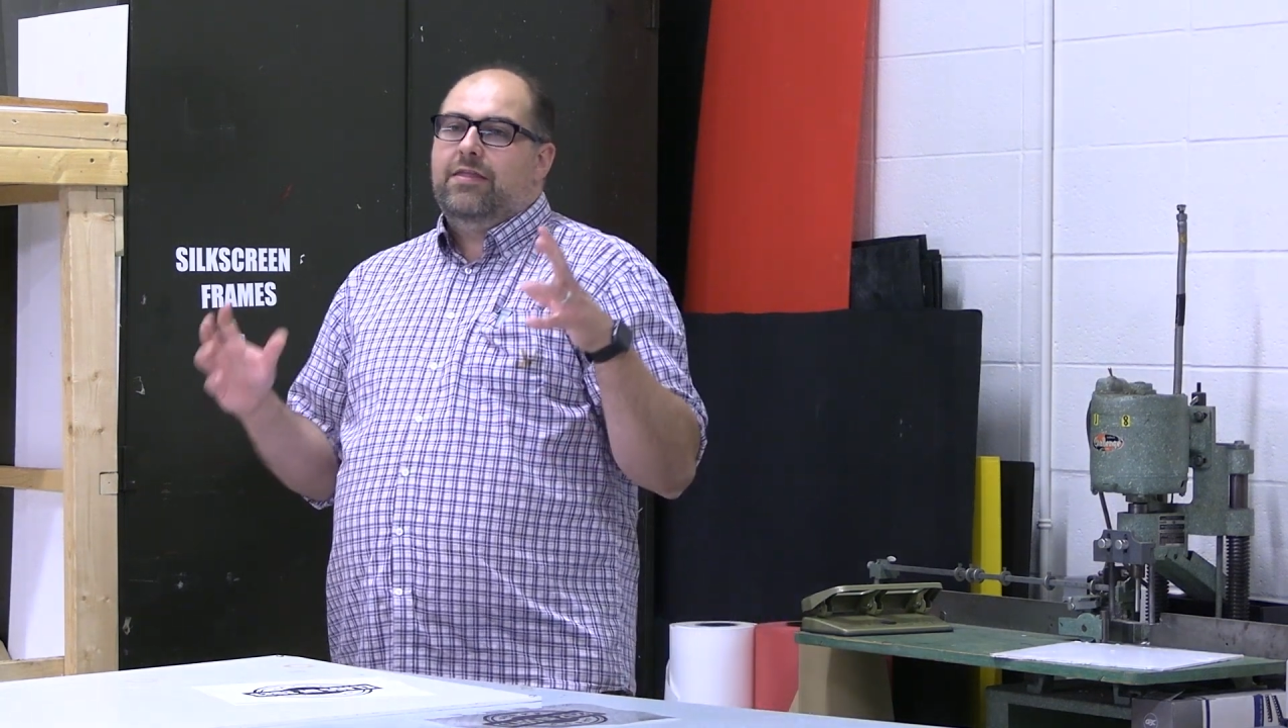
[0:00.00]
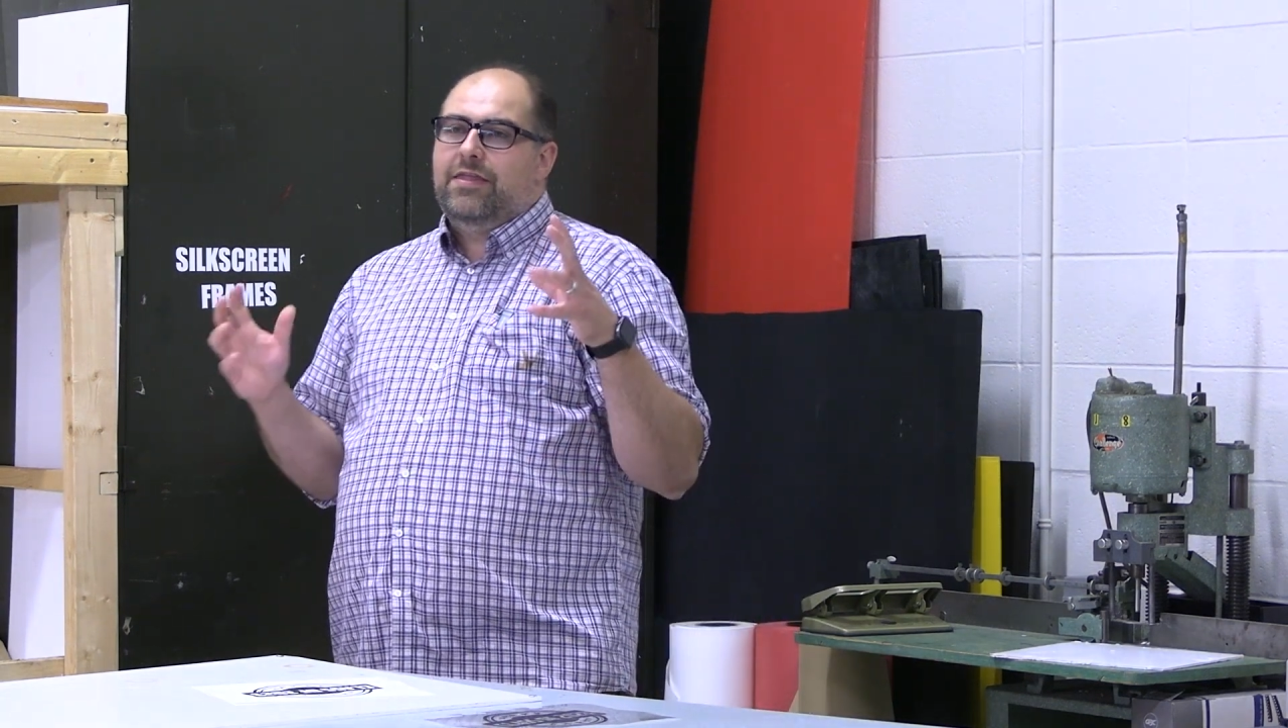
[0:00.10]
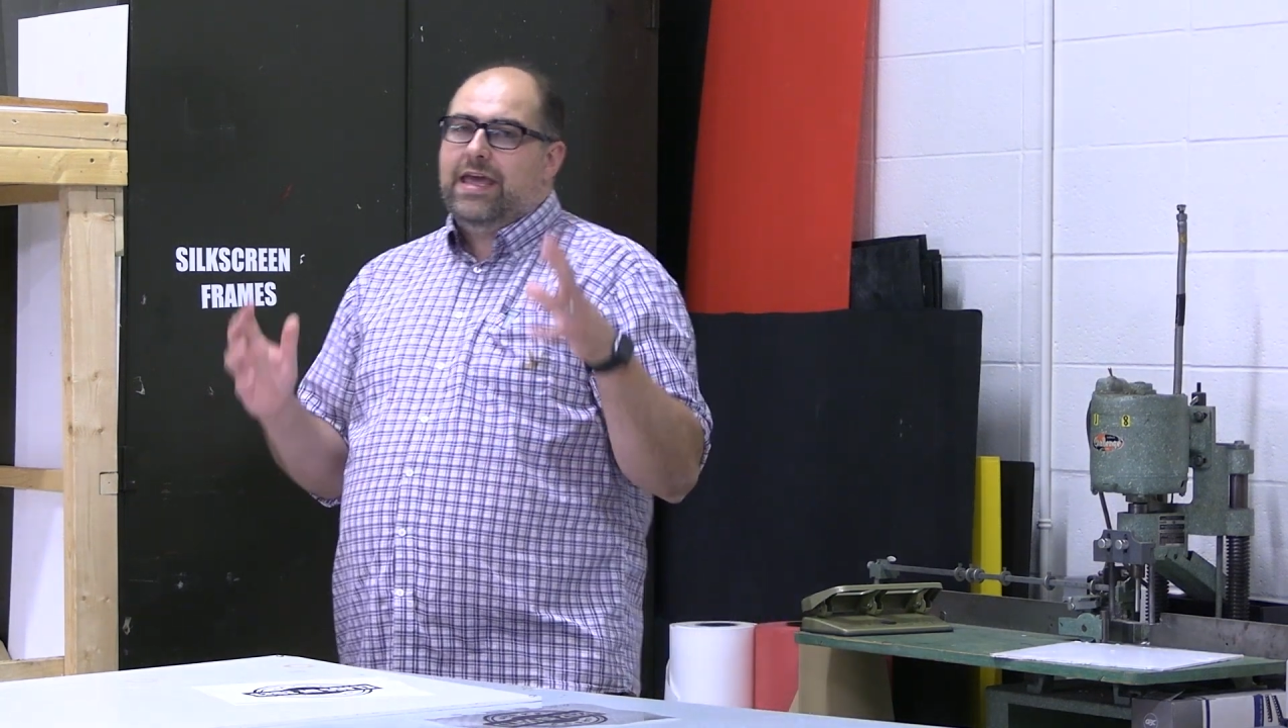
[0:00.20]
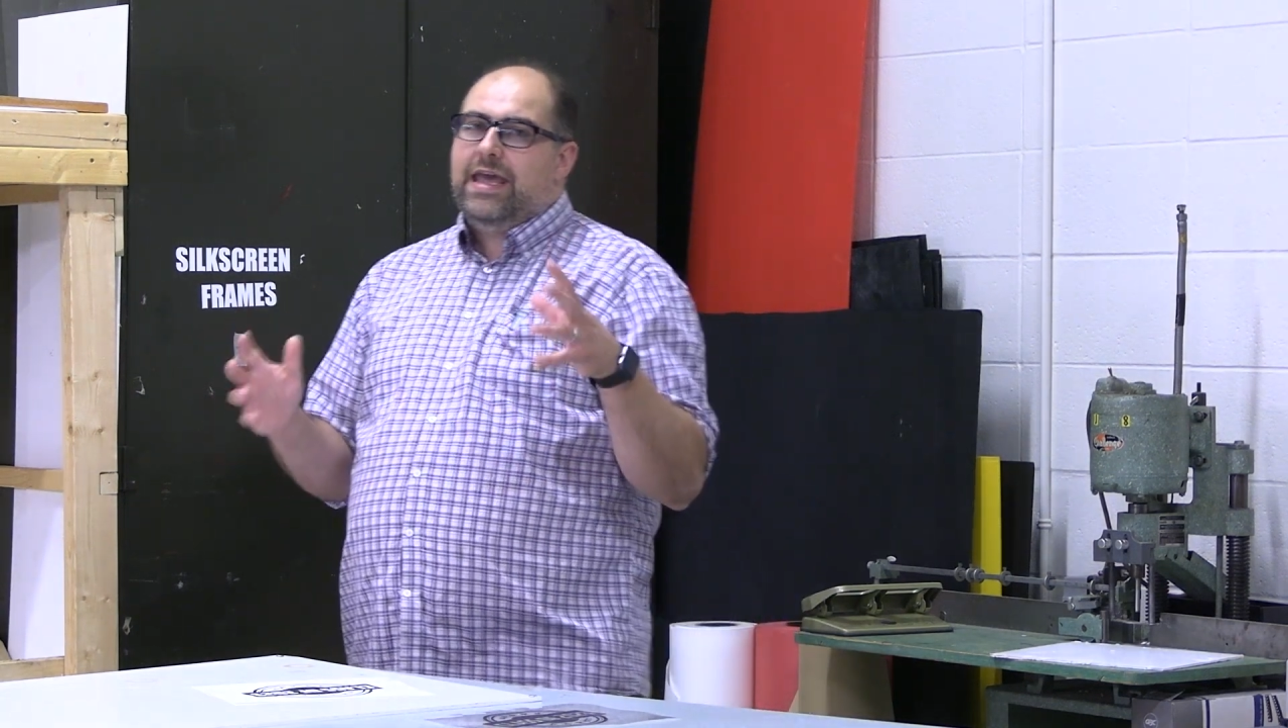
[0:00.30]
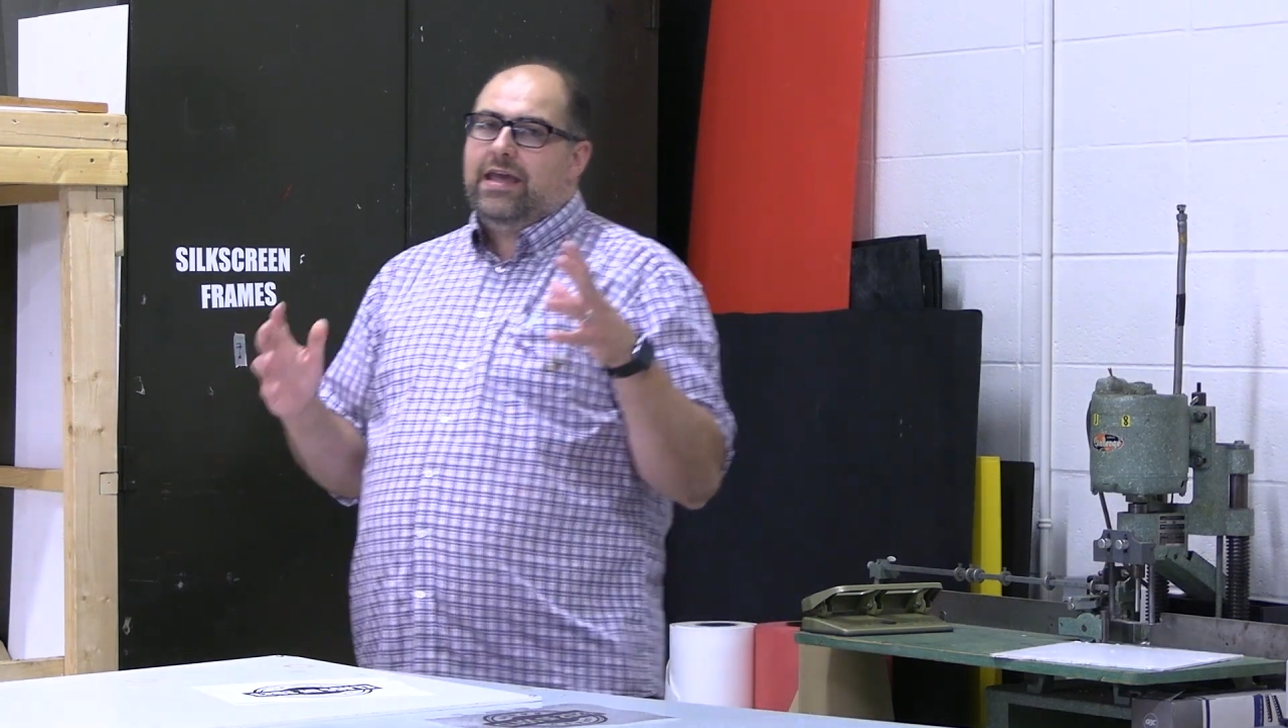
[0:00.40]

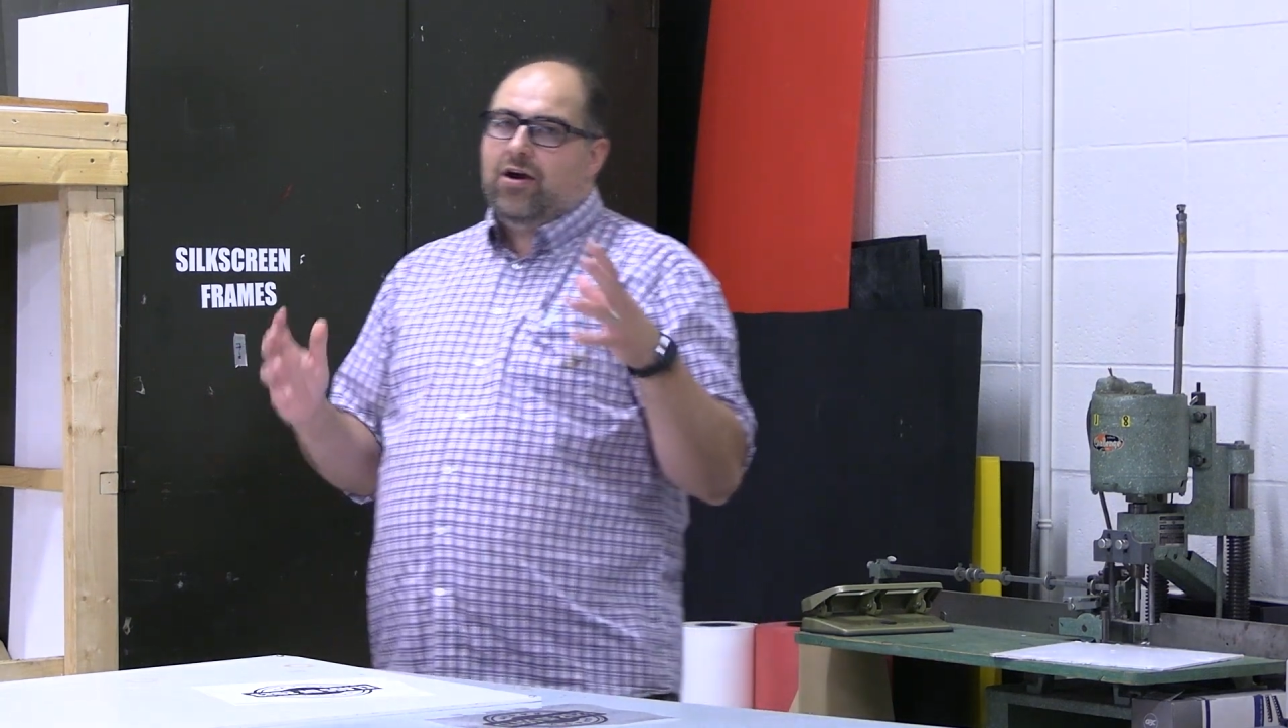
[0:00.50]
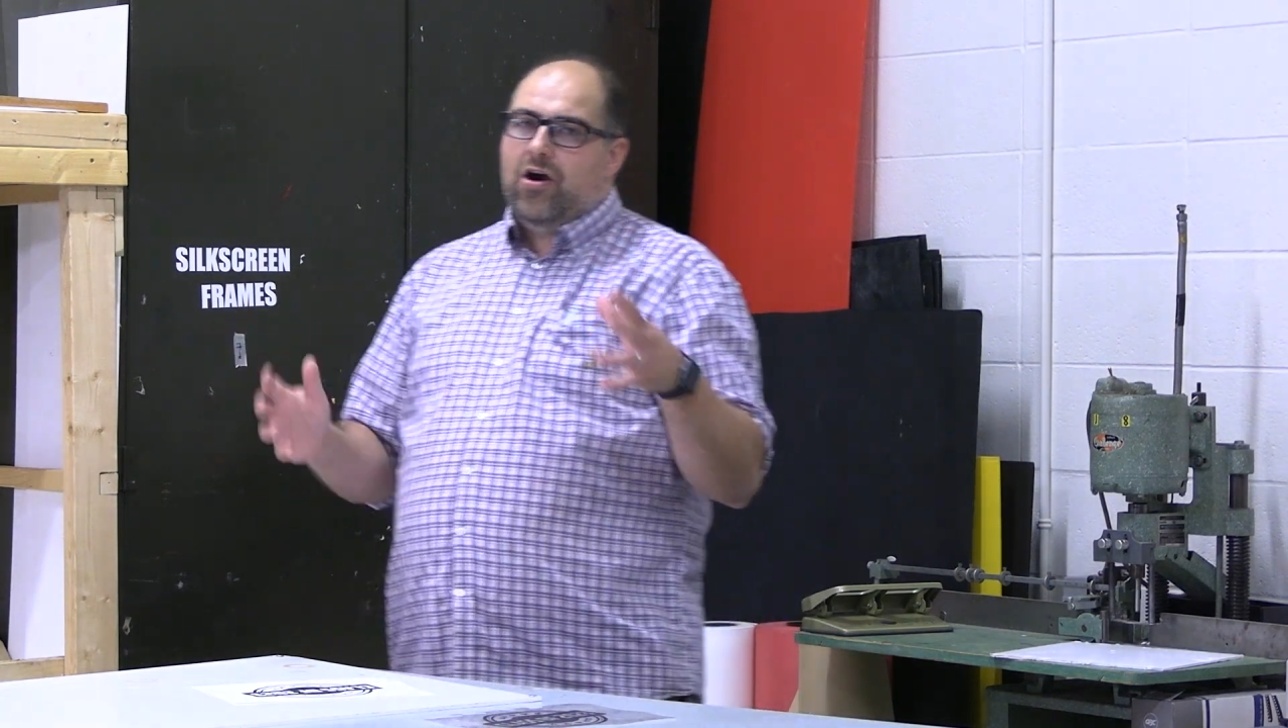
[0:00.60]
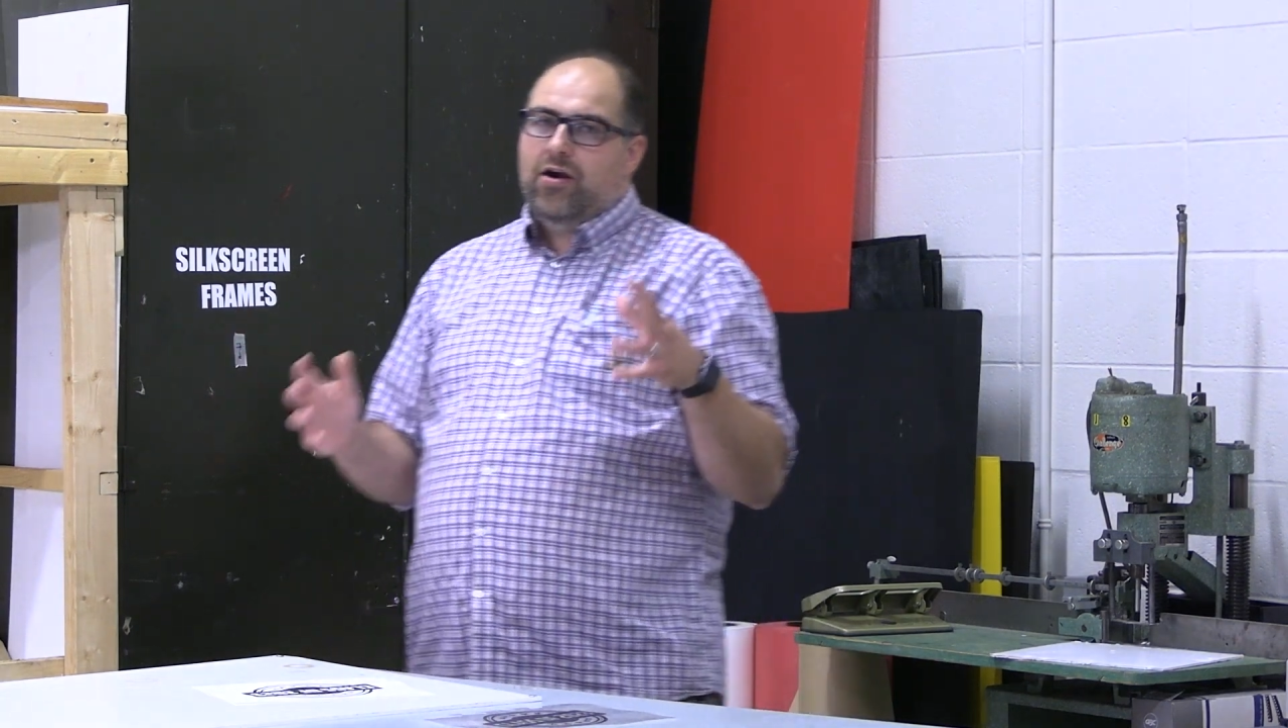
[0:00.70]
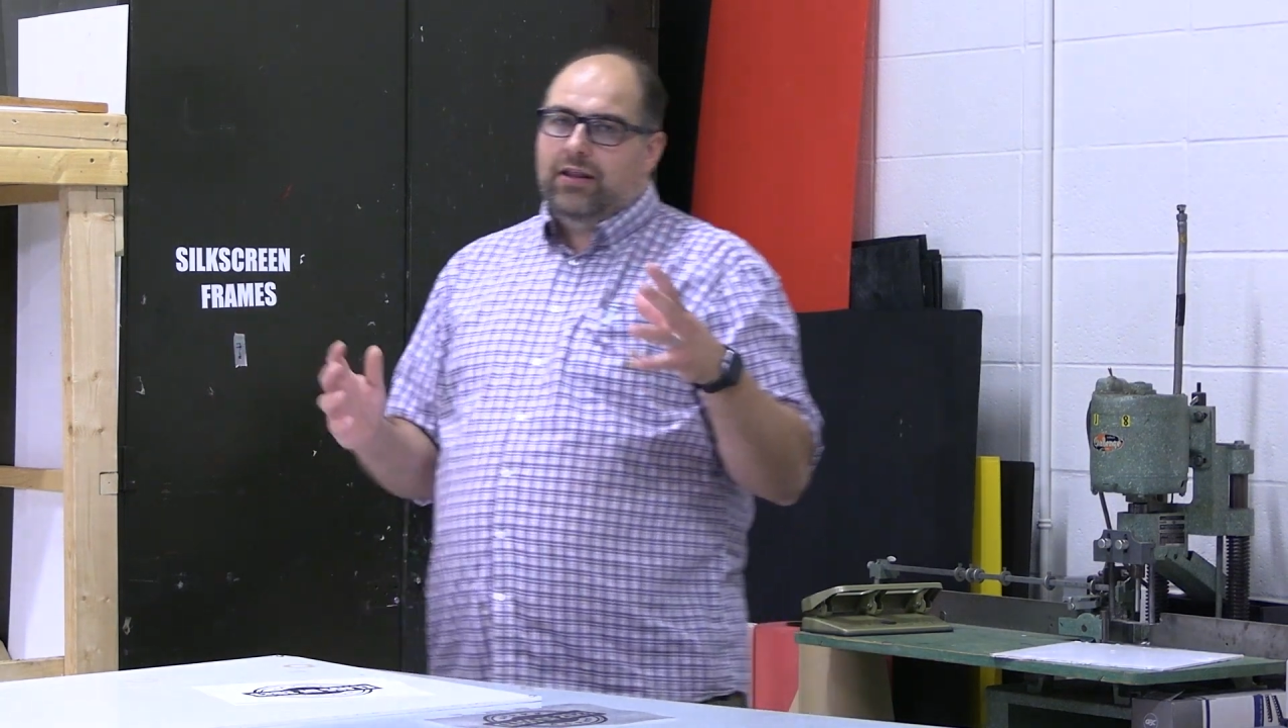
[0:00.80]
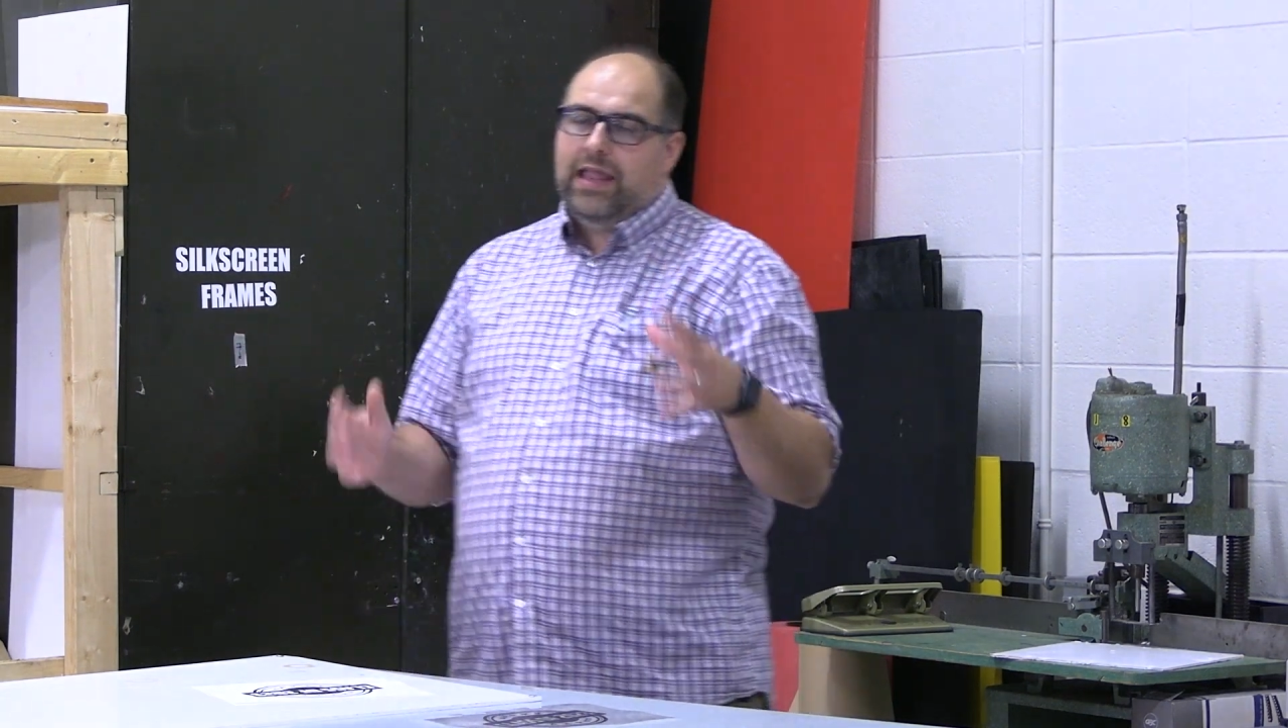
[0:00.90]
They are